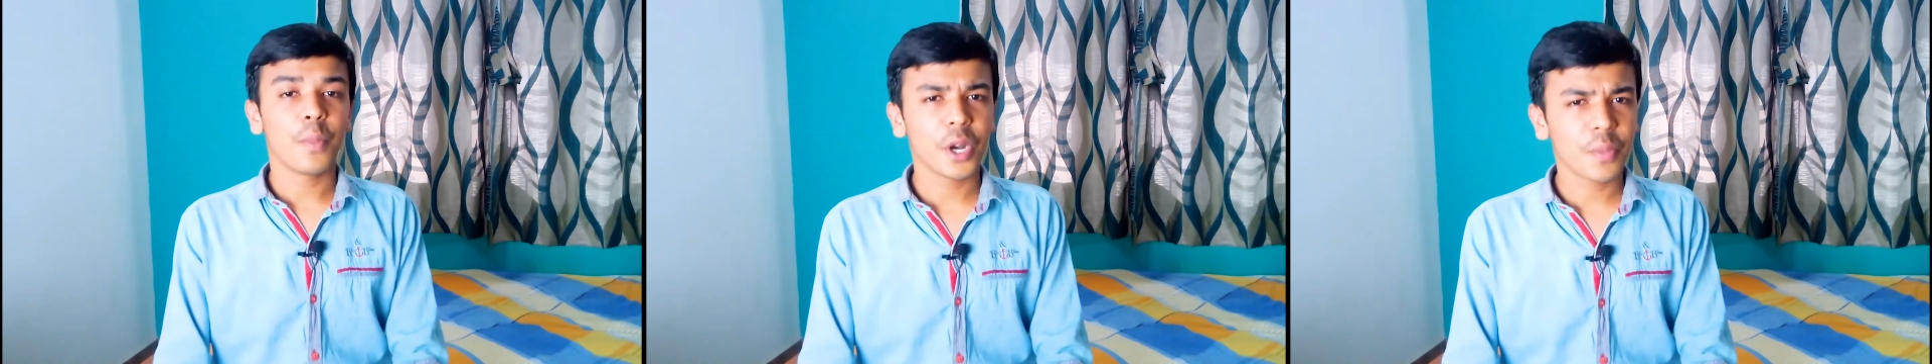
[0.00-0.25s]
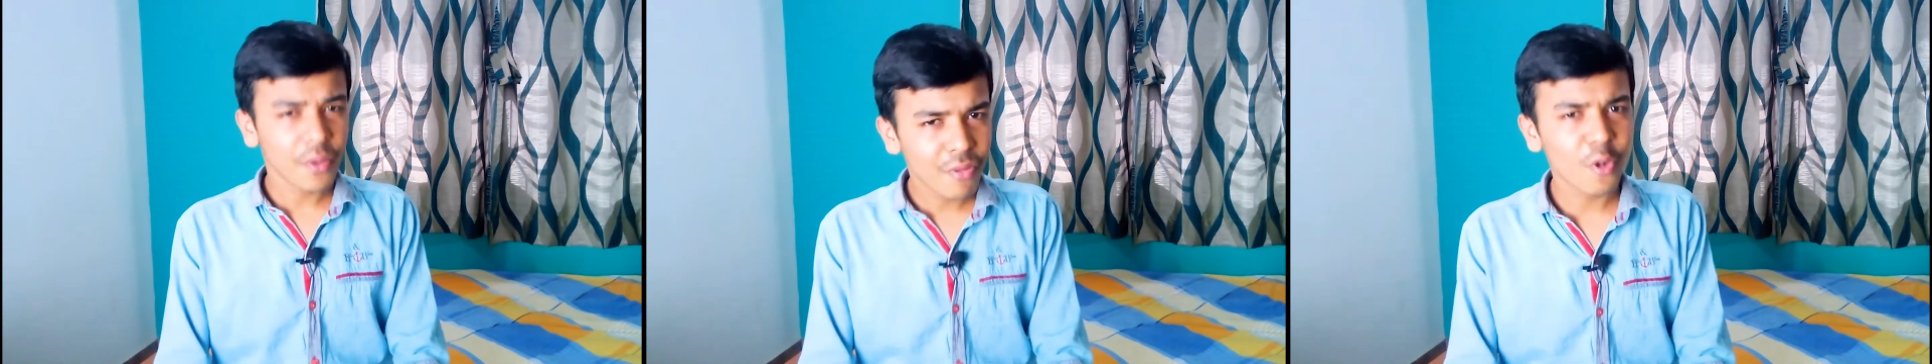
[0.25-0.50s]

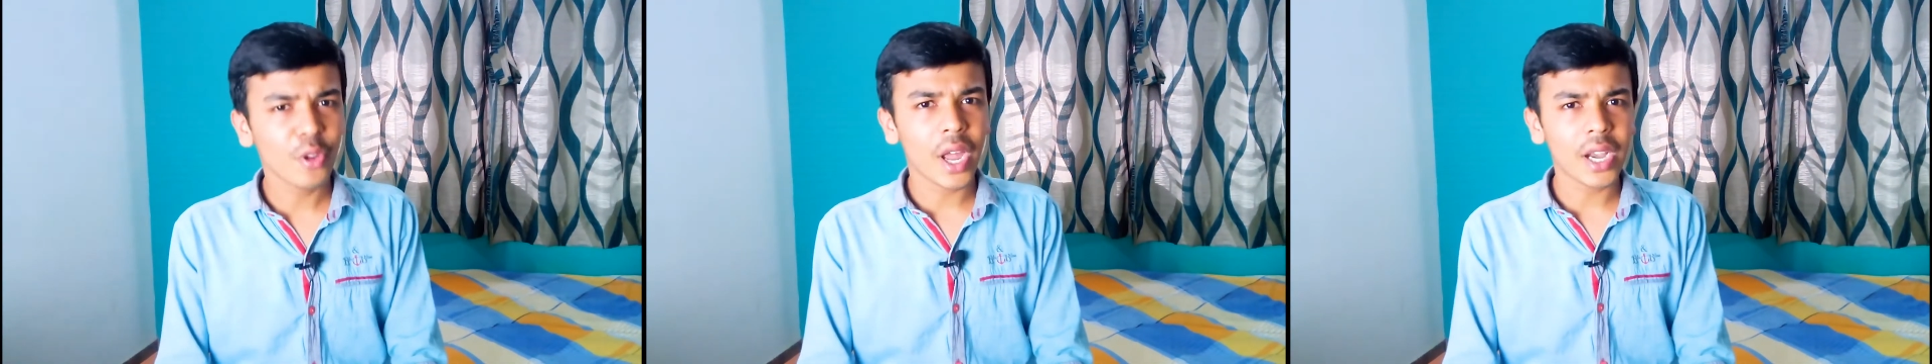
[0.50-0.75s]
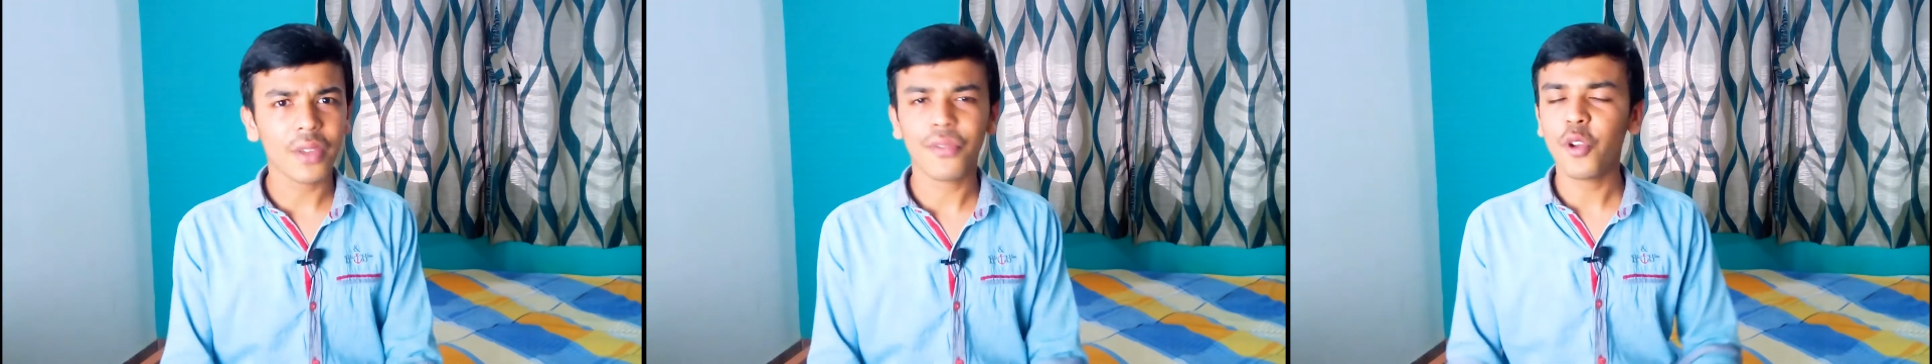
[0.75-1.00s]
But before
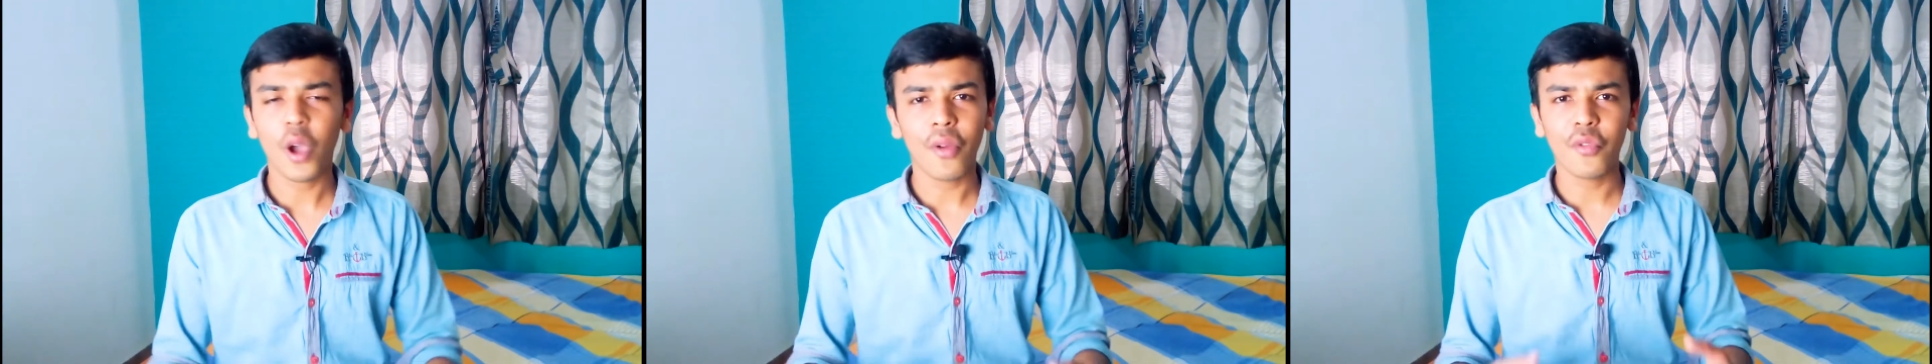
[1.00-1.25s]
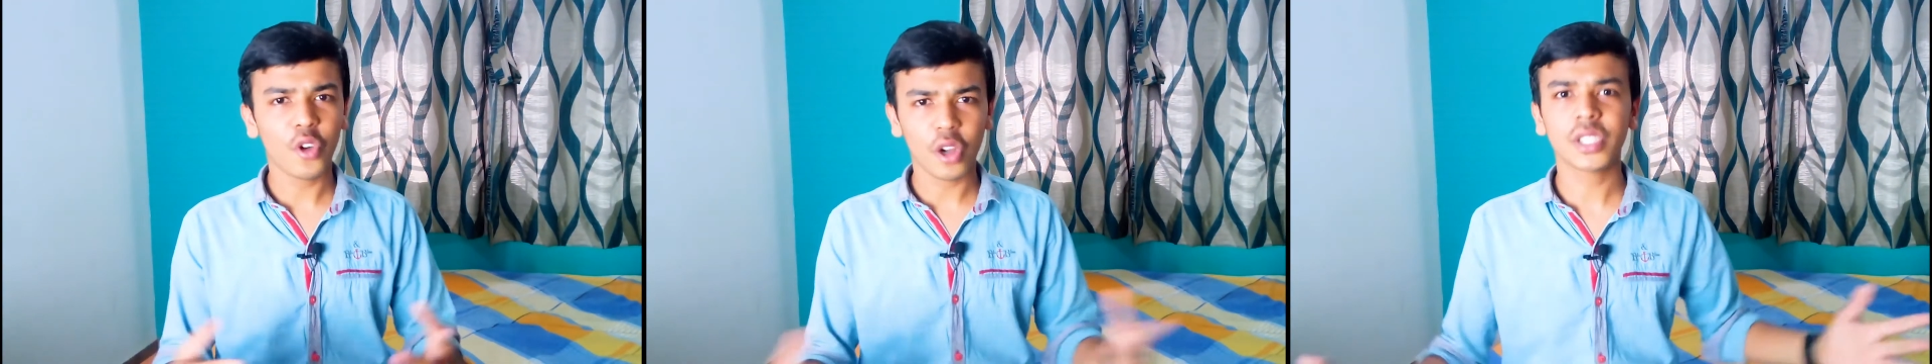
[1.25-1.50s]
that, if you
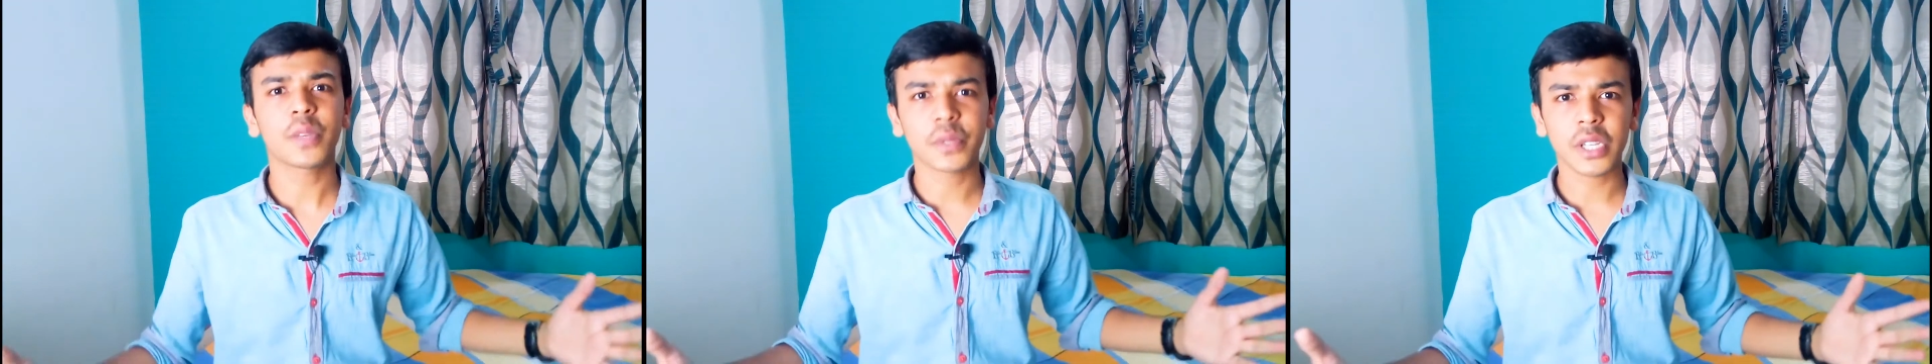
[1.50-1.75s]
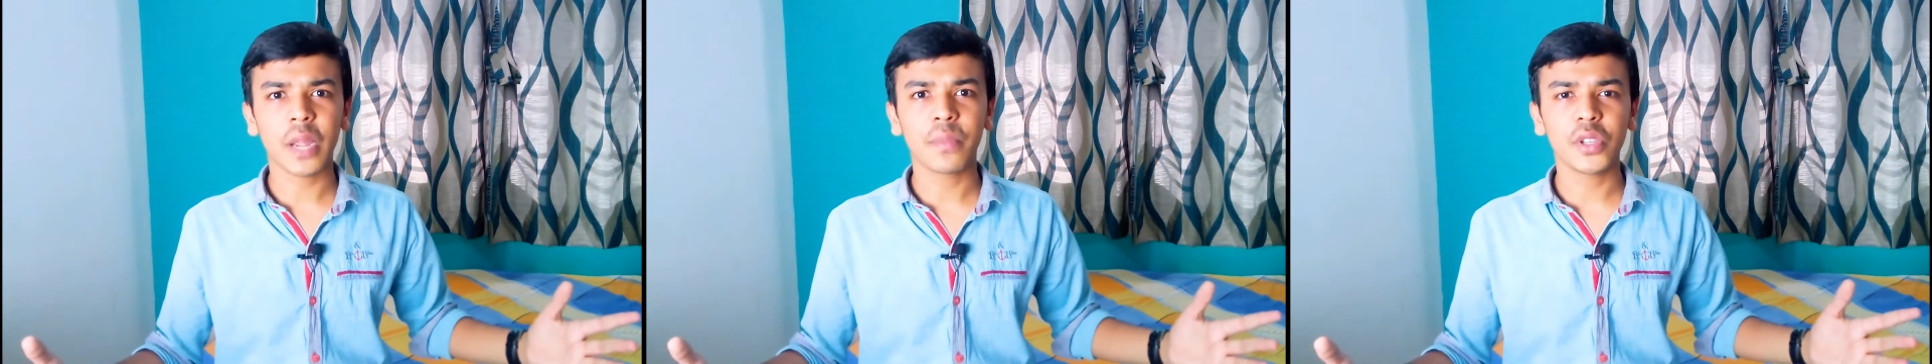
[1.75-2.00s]
have not
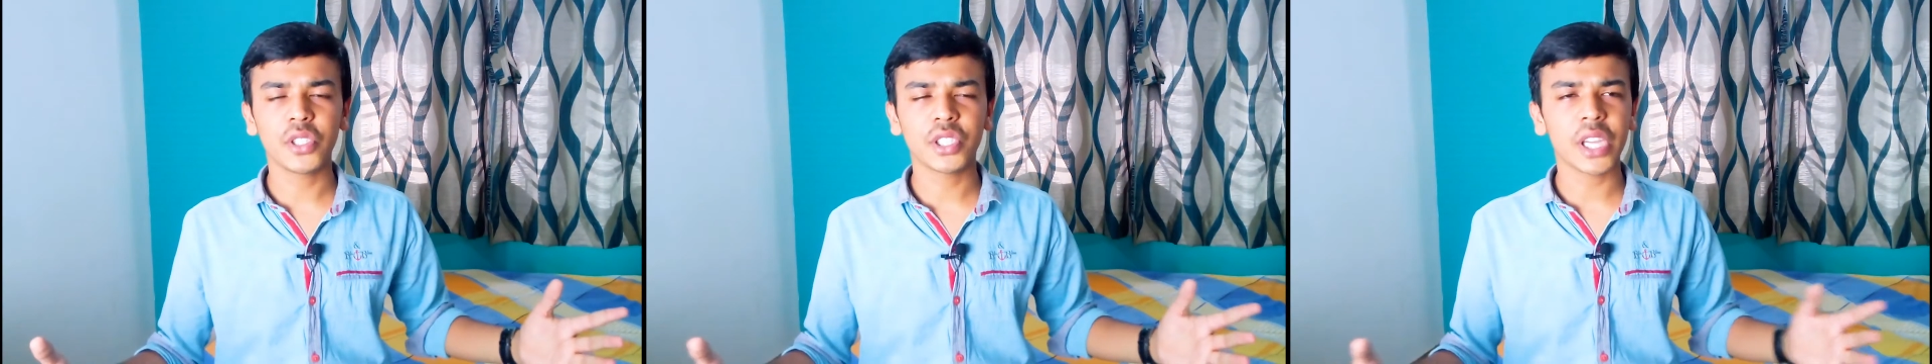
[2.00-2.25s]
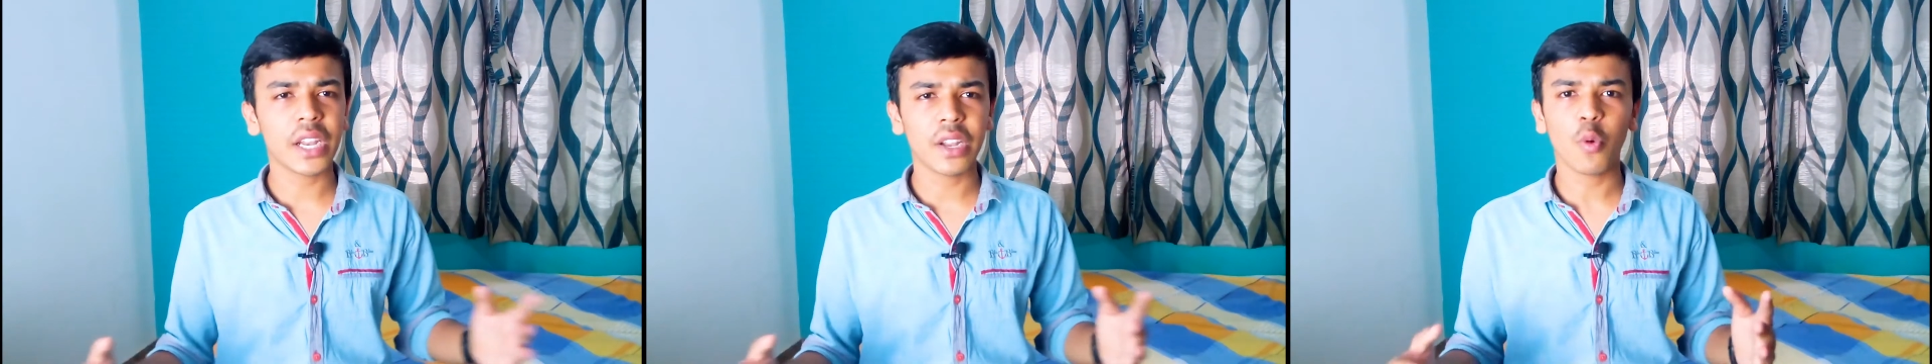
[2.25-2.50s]
subscribed this
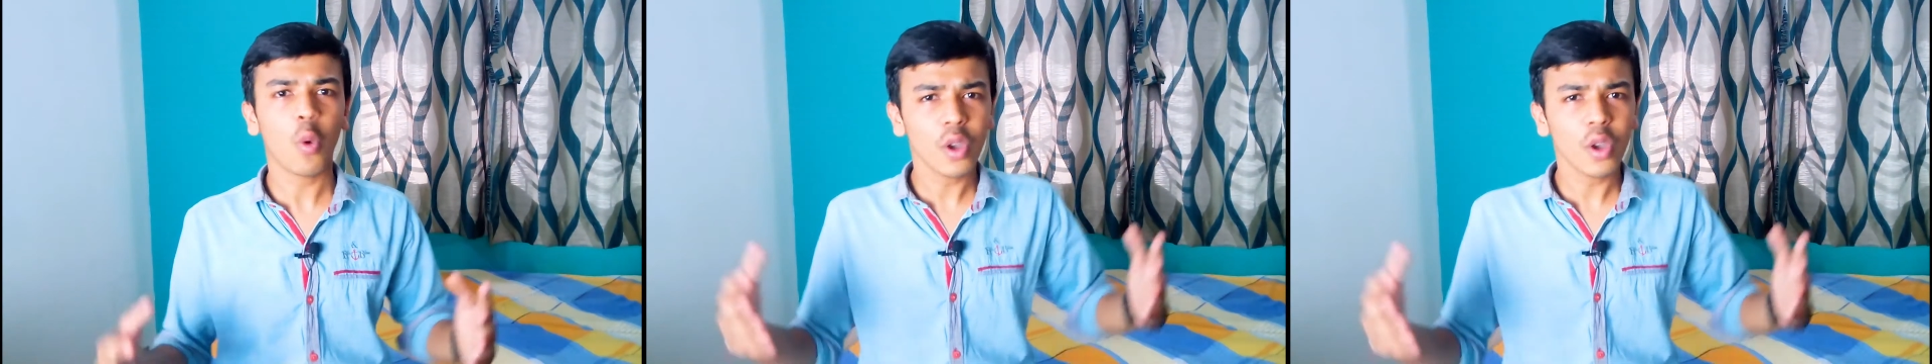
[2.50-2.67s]
channel,